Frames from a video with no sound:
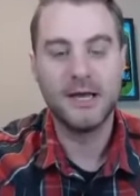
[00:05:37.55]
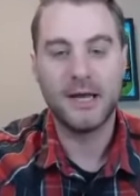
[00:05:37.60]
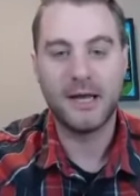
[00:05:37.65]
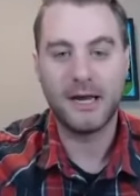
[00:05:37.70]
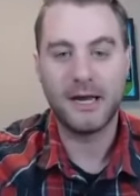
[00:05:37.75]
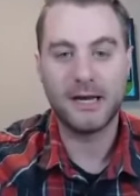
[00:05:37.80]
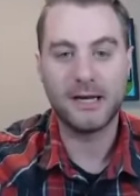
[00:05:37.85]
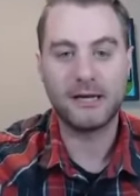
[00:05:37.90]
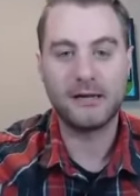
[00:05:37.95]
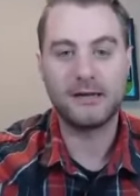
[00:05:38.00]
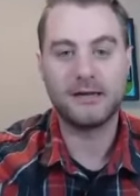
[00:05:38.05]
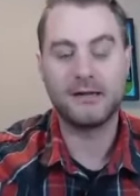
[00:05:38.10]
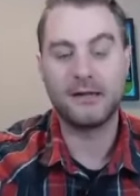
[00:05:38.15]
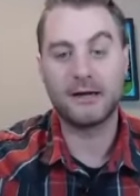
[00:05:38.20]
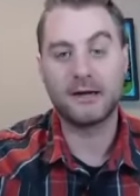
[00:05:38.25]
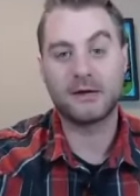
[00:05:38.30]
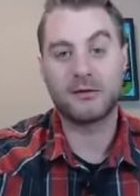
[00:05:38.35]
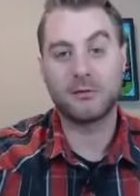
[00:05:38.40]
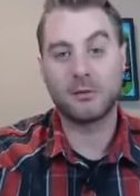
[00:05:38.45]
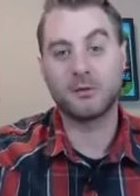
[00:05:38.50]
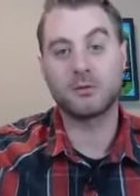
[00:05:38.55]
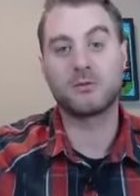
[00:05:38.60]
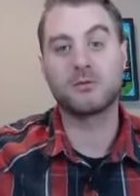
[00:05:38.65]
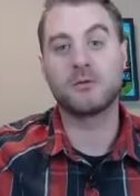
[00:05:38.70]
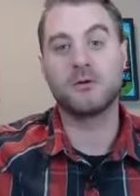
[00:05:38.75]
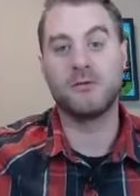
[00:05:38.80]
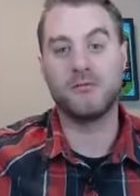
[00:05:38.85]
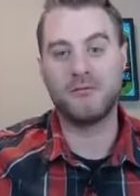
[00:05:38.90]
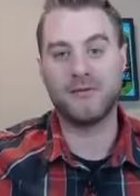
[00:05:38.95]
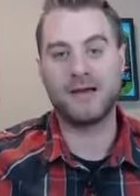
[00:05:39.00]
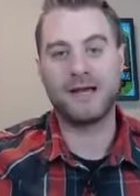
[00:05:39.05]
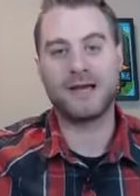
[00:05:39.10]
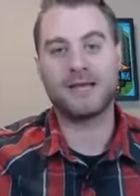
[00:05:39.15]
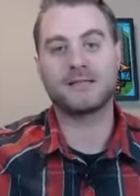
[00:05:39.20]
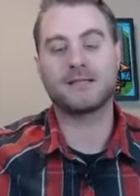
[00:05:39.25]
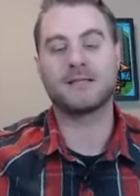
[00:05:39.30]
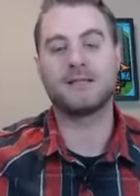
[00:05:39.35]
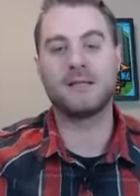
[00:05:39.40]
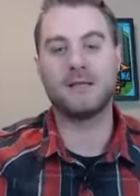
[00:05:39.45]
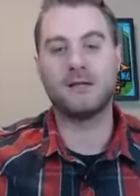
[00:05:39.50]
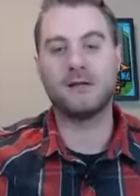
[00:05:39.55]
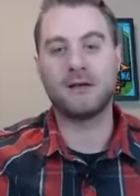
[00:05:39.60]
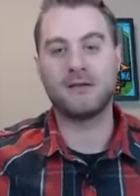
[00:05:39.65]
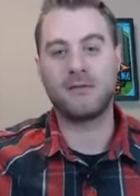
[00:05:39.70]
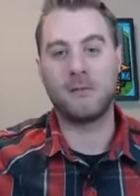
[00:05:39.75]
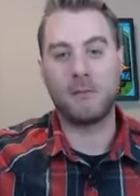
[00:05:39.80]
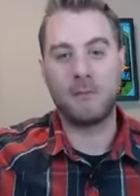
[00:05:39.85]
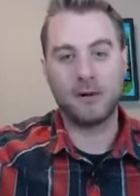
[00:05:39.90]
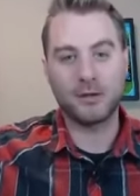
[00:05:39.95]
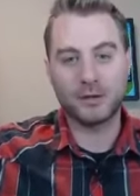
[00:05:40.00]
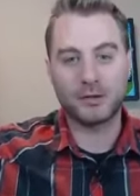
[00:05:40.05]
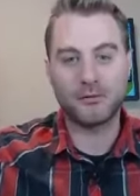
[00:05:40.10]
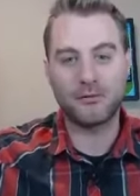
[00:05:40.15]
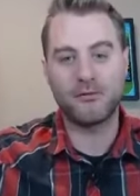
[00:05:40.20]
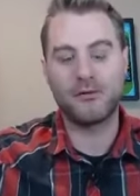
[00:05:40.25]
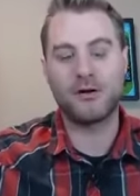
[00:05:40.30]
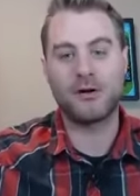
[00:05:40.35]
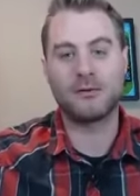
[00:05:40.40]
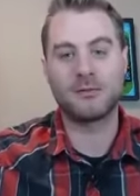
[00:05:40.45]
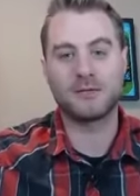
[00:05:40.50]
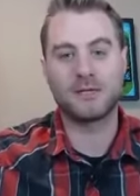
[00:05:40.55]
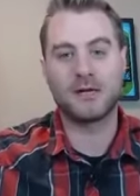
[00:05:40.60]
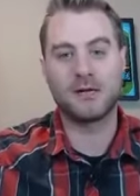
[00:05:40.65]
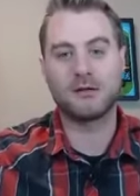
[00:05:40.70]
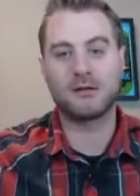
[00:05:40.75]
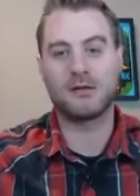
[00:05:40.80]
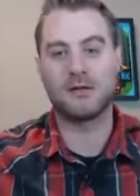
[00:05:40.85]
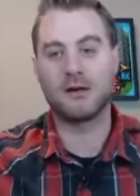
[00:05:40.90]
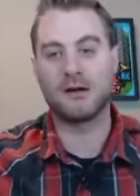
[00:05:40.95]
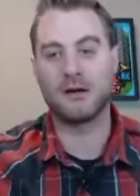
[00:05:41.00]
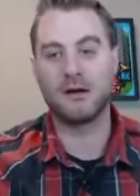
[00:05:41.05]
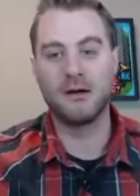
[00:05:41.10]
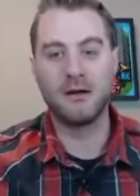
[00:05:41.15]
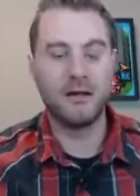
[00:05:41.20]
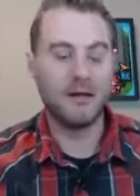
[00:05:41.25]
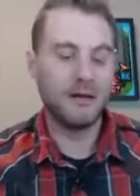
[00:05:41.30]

and then it grows really fast and then you have a bunch of farms out there